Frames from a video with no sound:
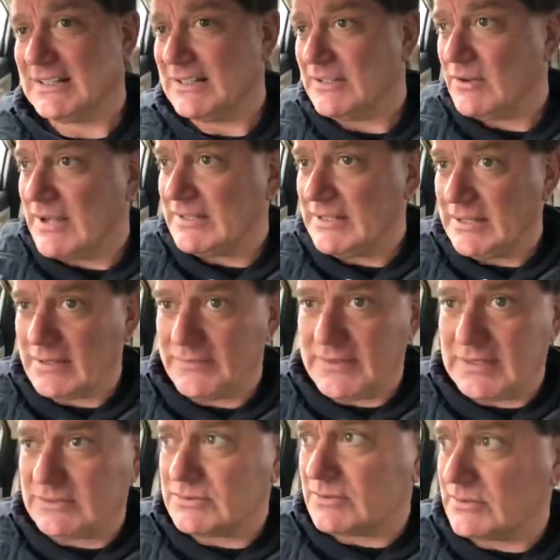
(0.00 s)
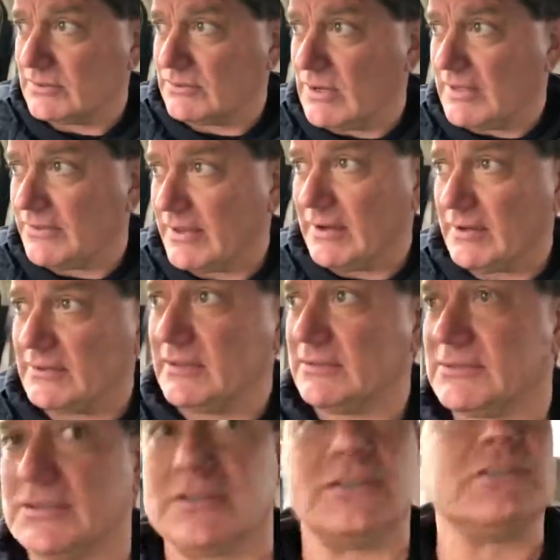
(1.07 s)
You go out here and then go out there and
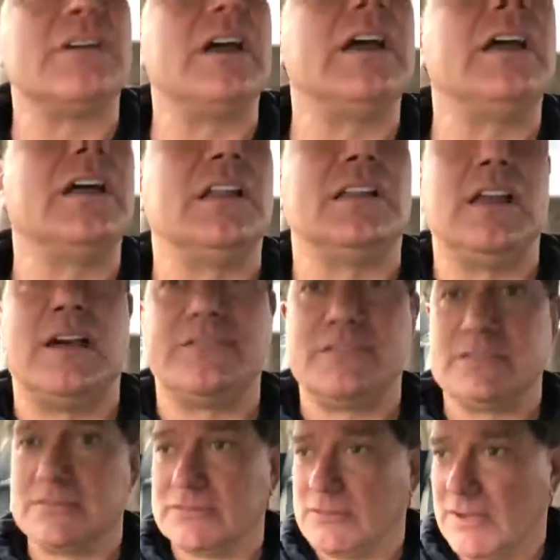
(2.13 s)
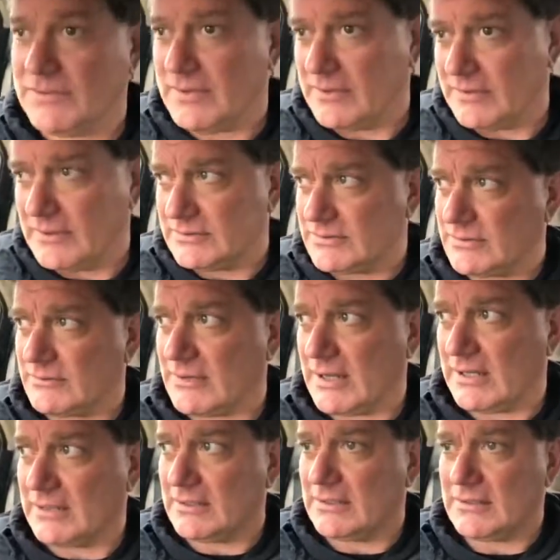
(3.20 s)
then turn right, left. Go out there and then turn
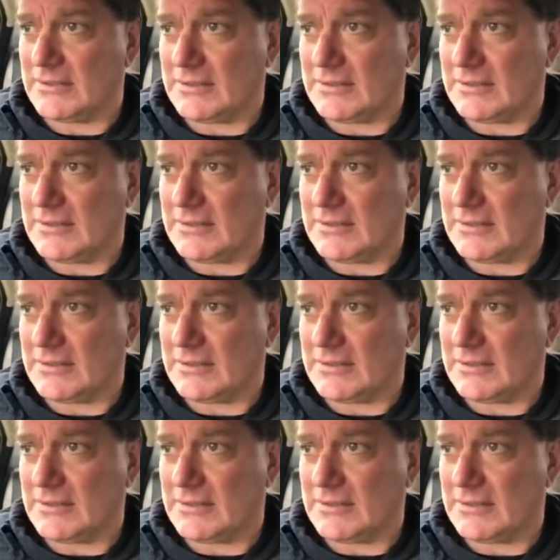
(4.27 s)
right.